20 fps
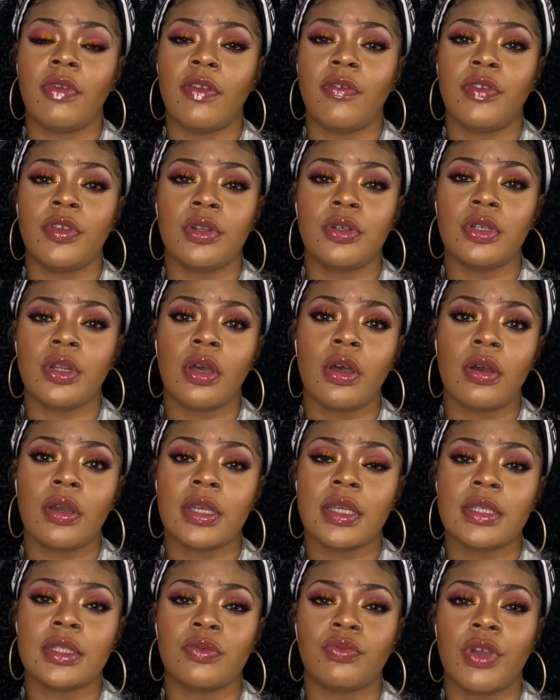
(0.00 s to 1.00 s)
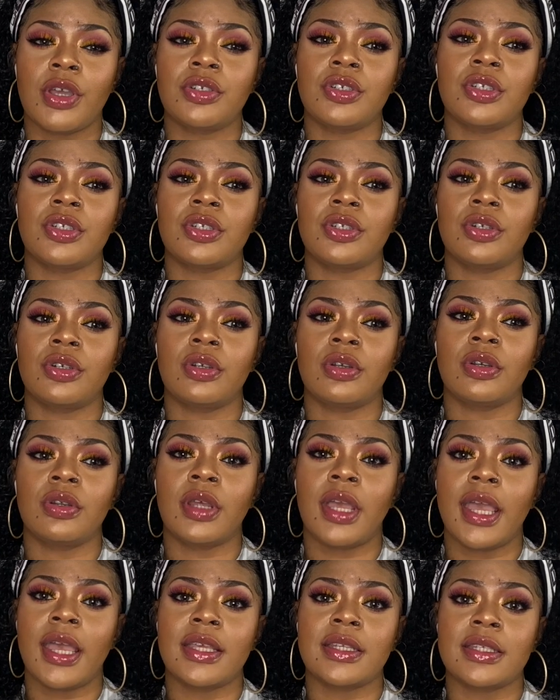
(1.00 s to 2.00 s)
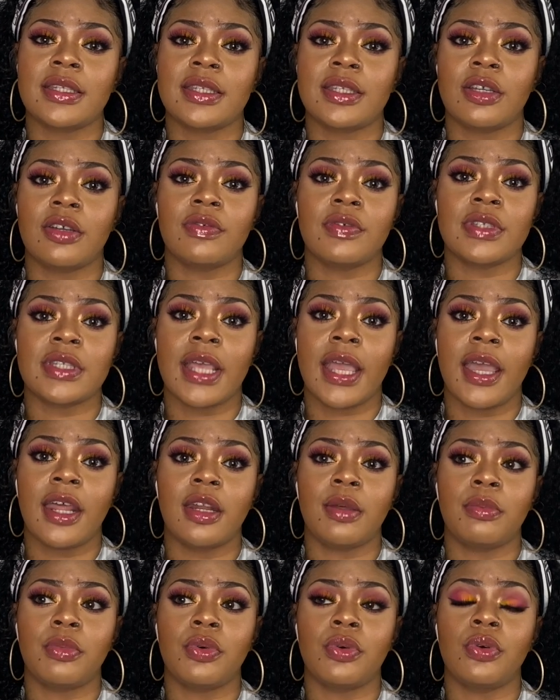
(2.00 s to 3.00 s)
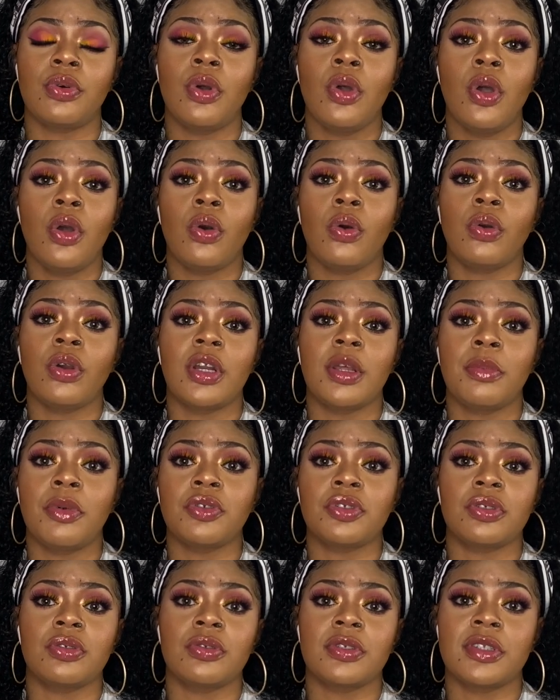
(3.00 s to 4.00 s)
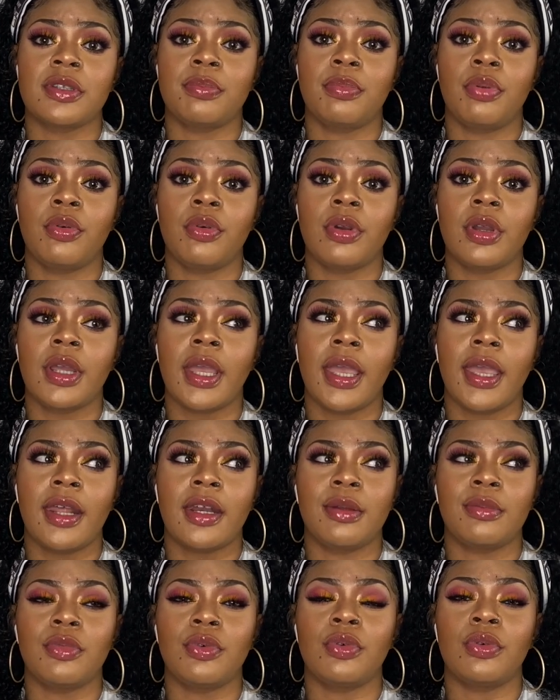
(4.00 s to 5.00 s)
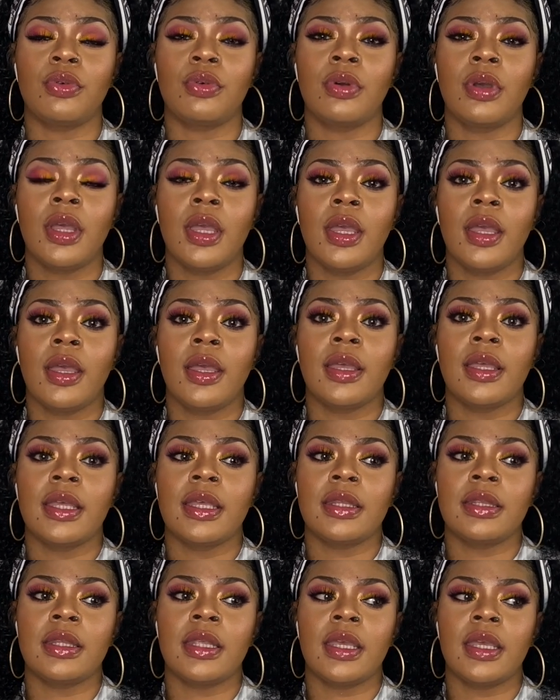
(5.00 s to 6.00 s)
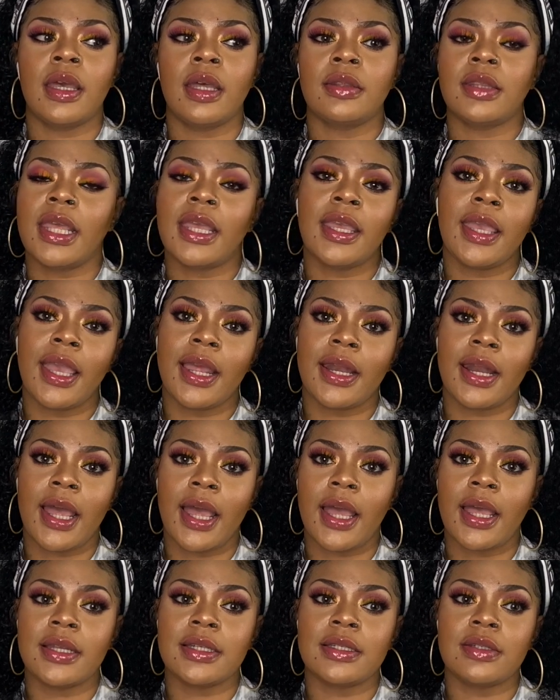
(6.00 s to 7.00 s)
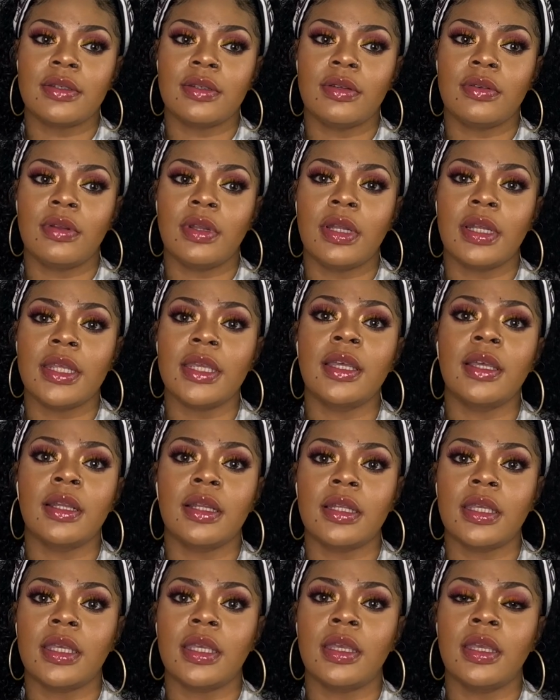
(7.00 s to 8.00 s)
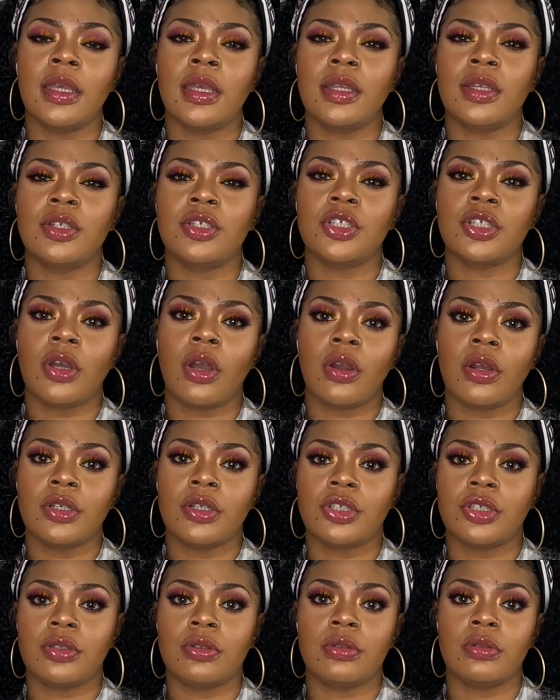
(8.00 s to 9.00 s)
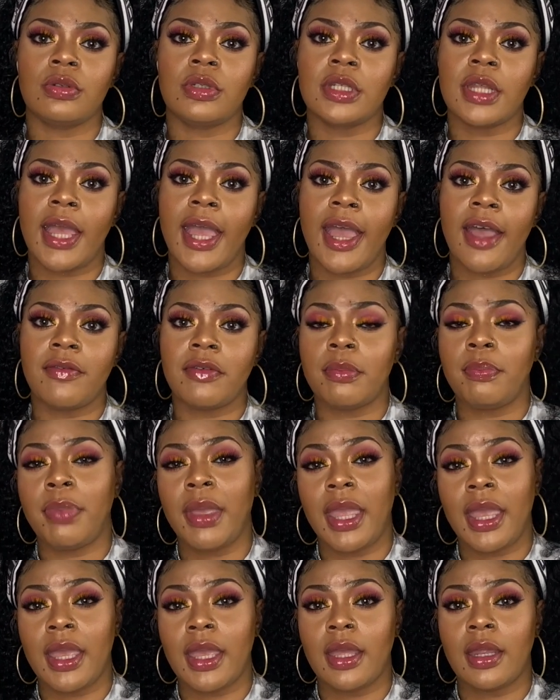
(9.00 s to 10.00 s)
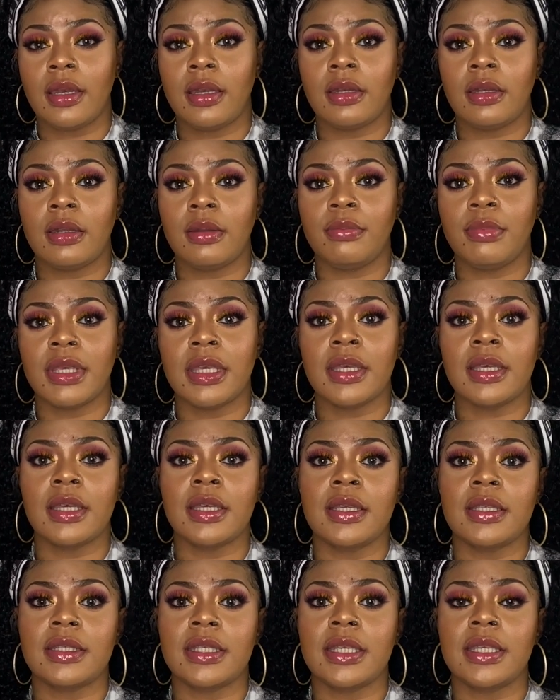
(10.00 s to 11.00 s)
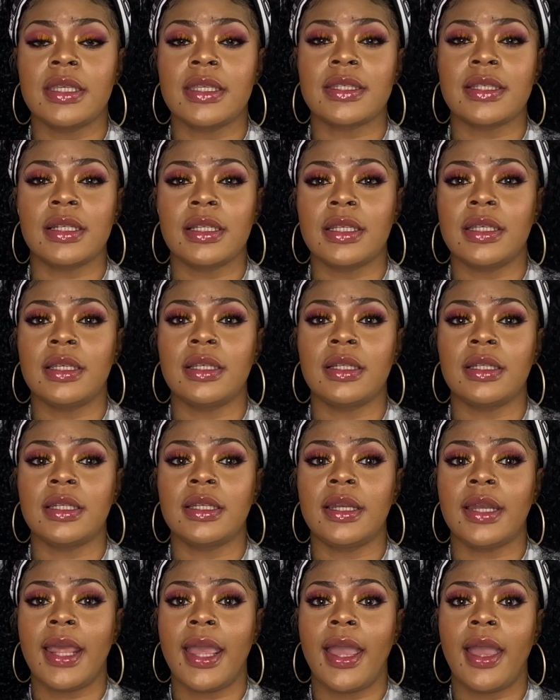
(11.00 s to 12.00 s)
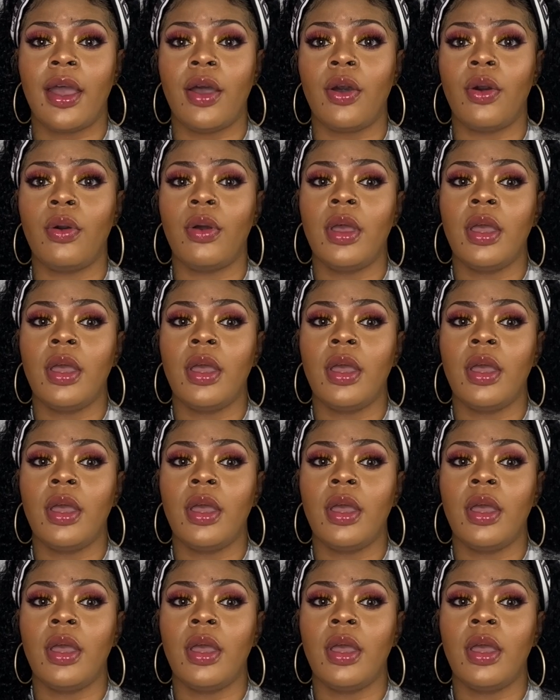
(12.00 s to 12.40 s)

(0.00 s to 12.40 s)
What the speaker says: If your dog is registered as a service animal or an emotional support animal, they cannot legally charge you to have a pet, because he is legally now